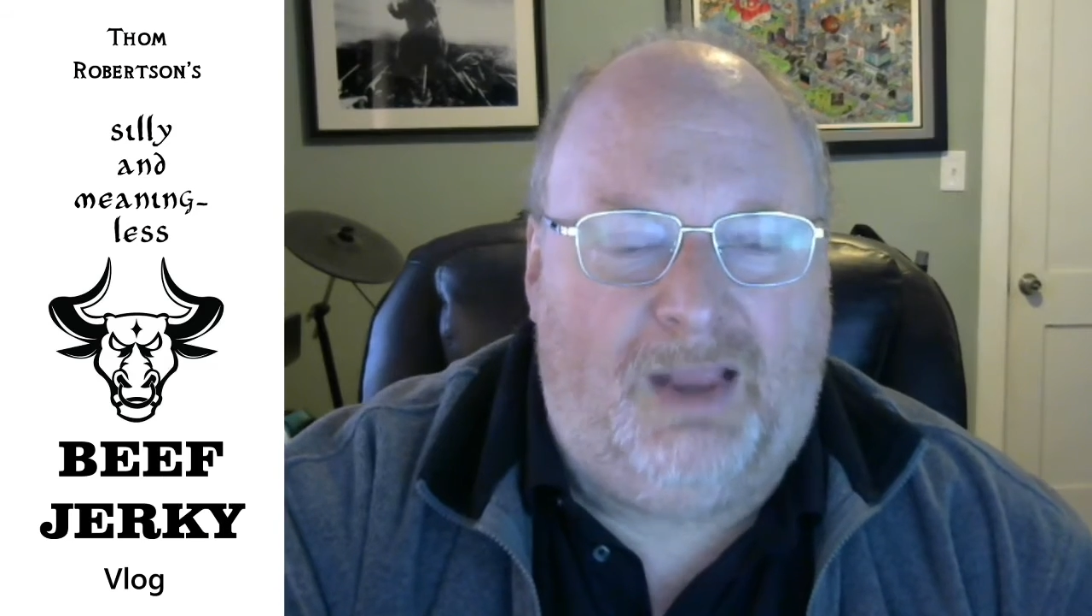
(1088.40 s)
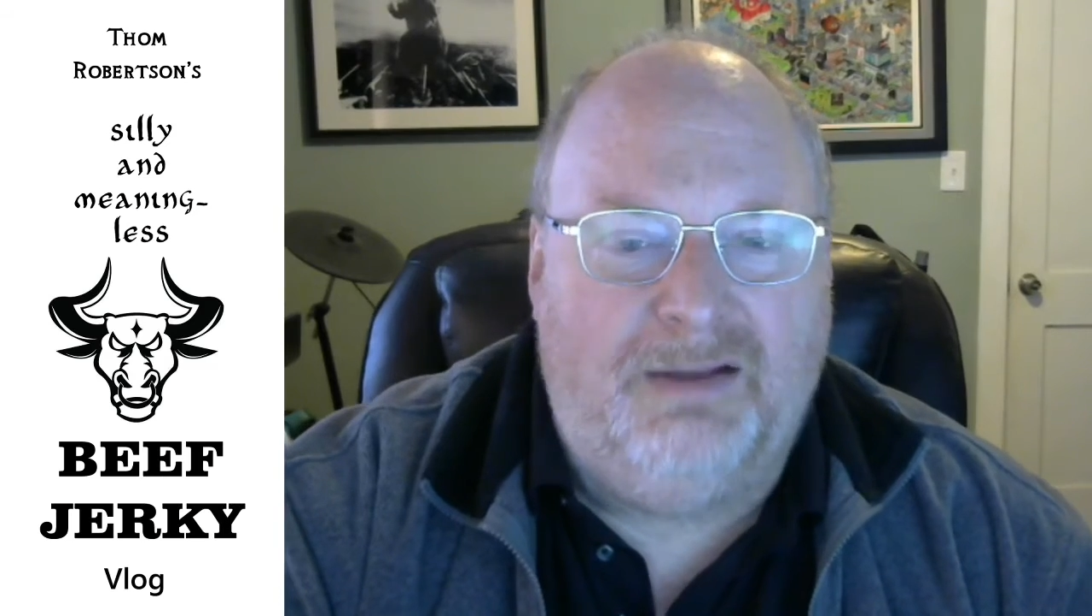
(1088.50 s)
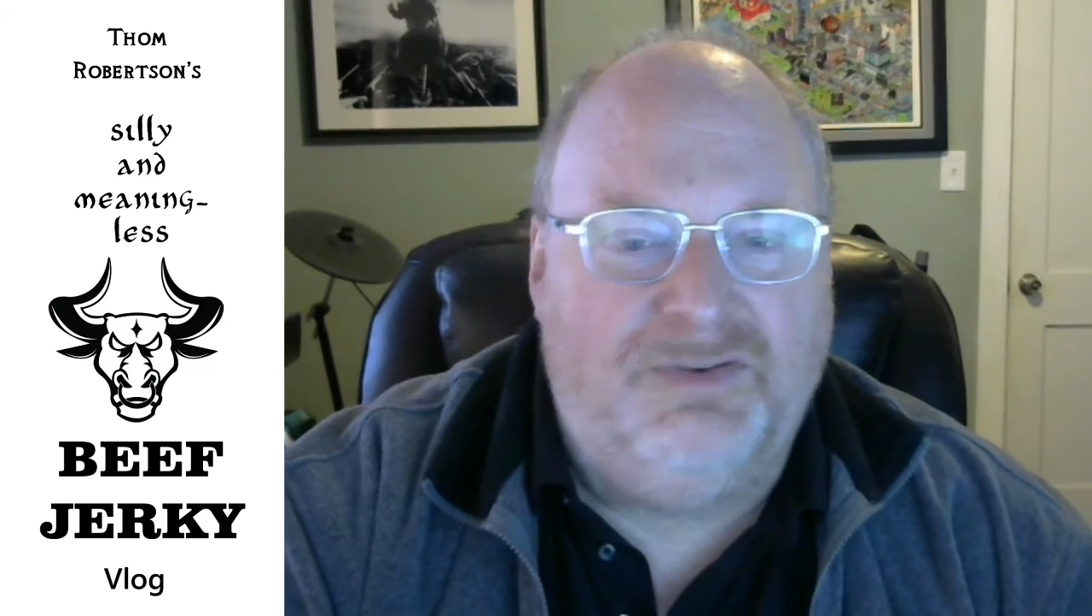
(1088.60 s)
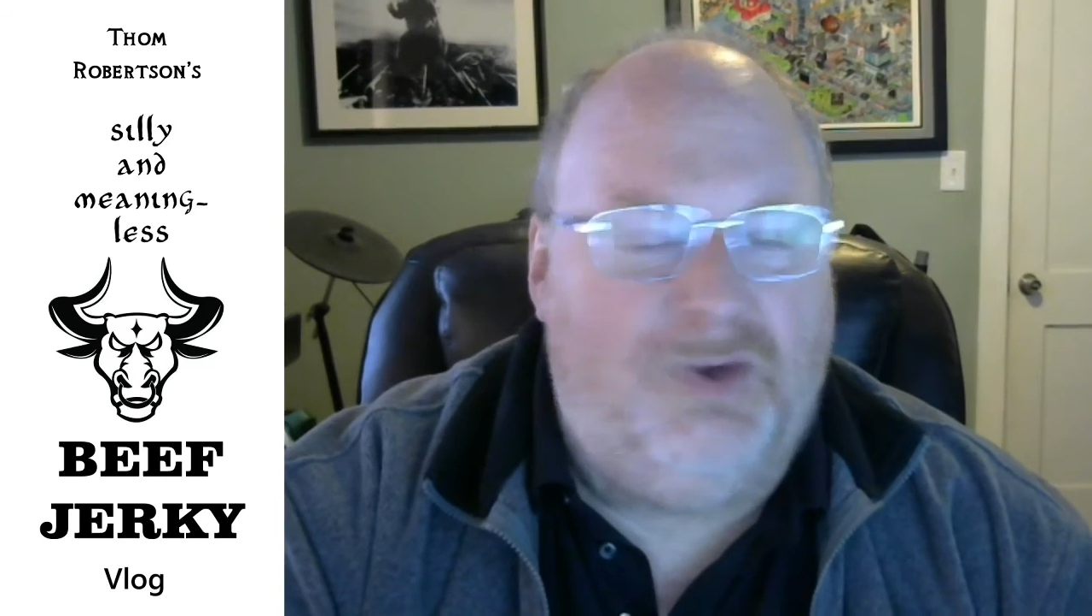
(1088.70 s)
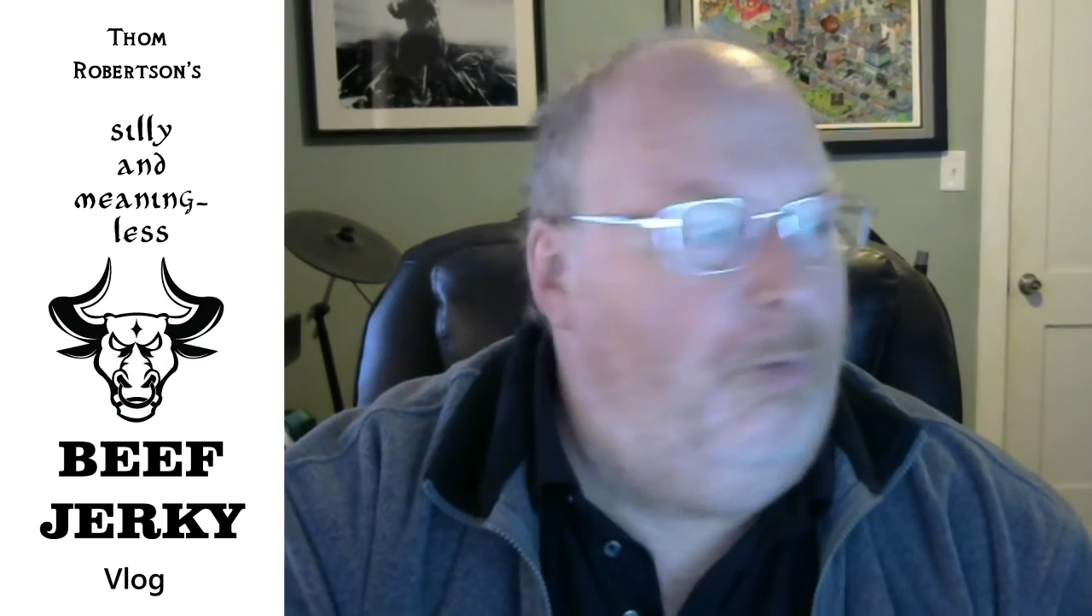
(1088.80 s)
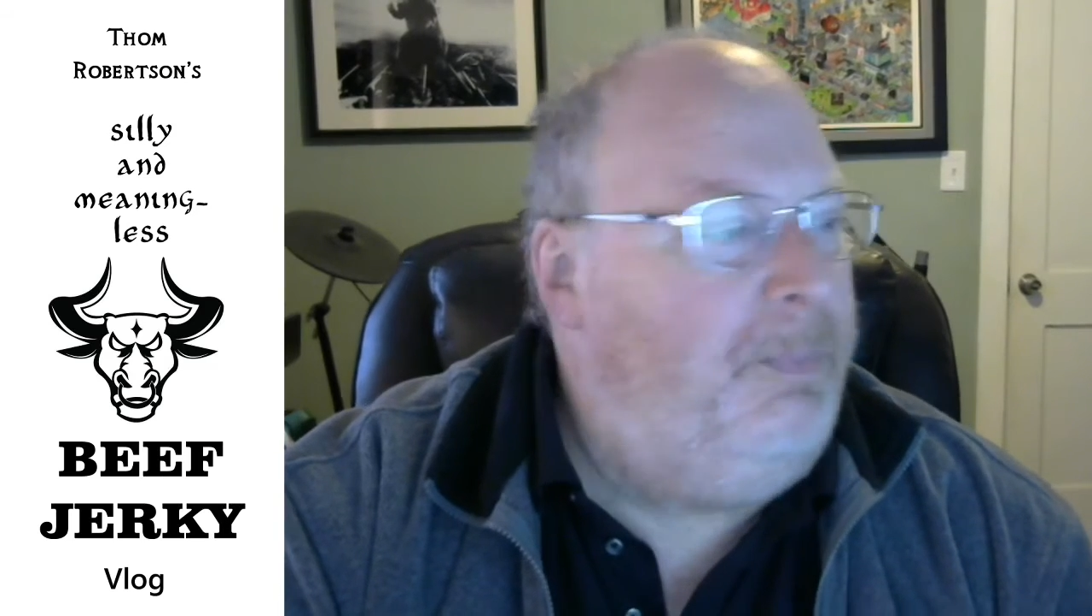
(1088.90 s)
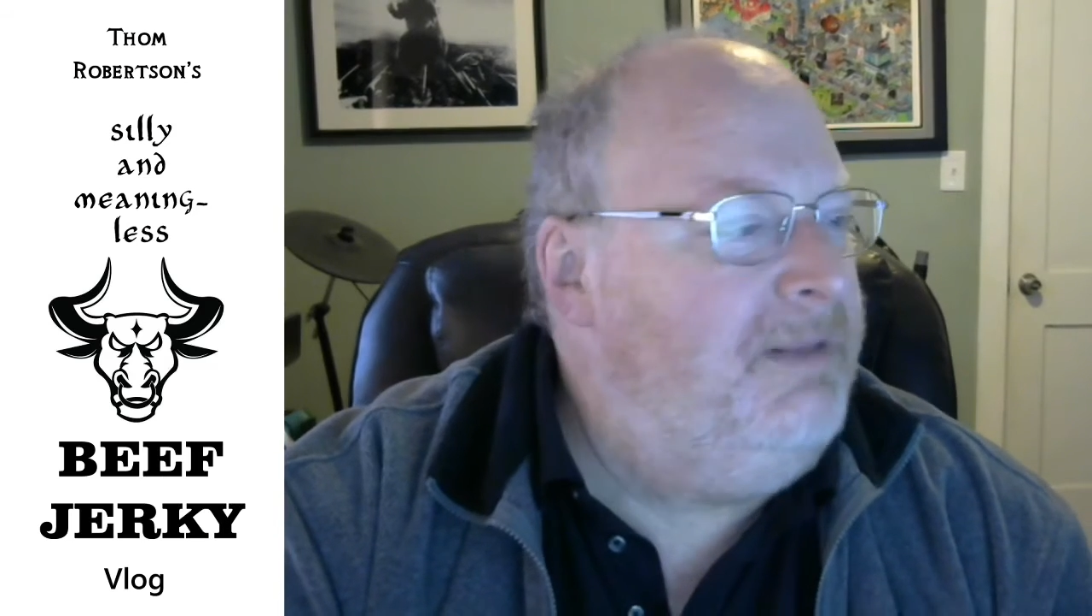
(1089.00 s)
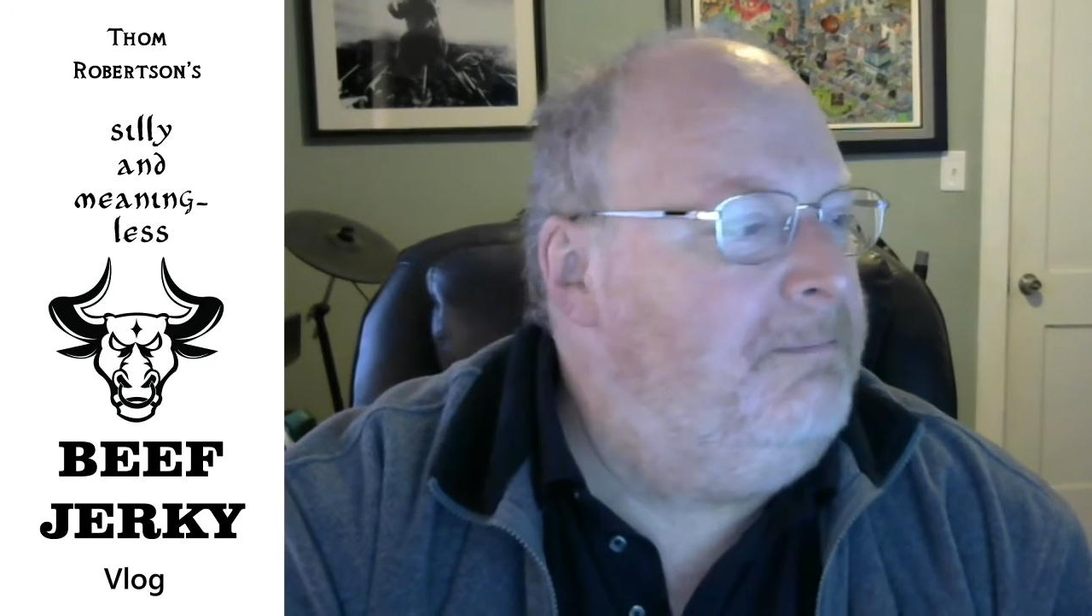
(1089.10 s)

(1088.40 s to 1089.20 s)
Let's open the